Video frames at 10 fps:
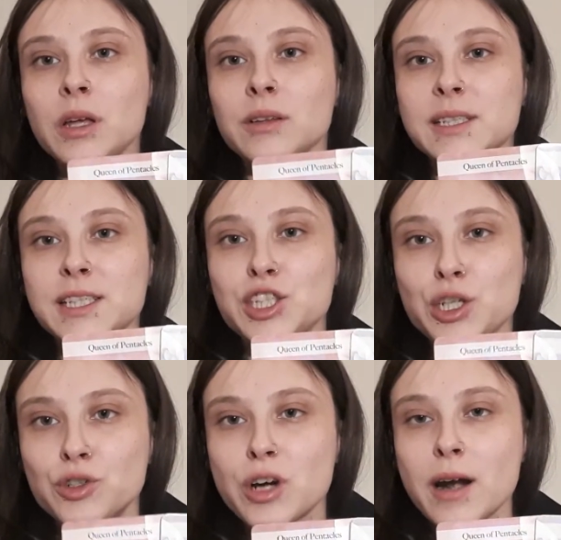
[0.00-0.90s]
This is
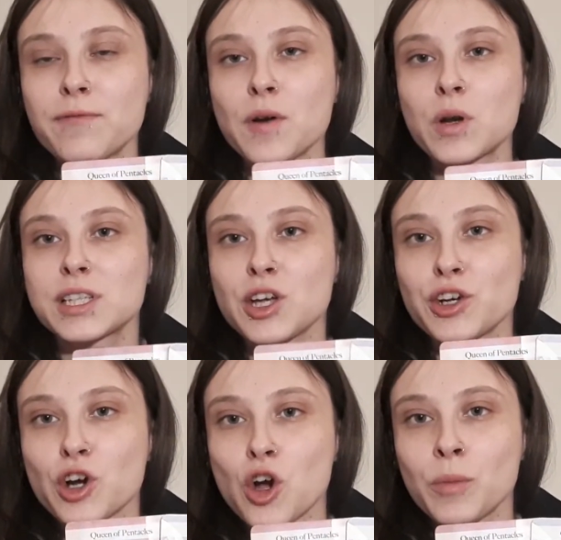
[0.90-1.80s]
you trying to focus on
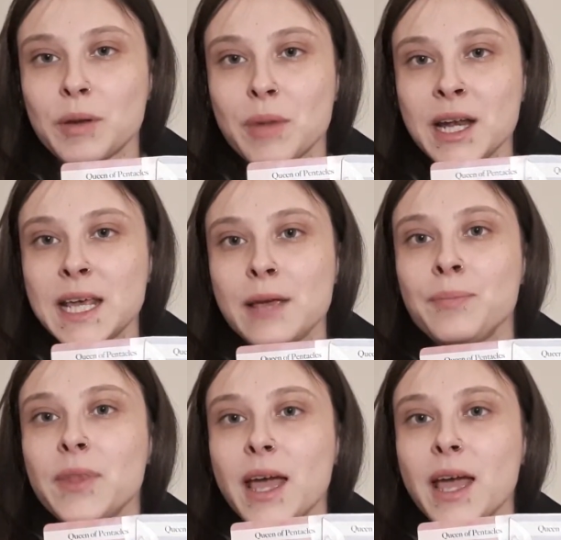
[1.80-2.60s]
your home and money,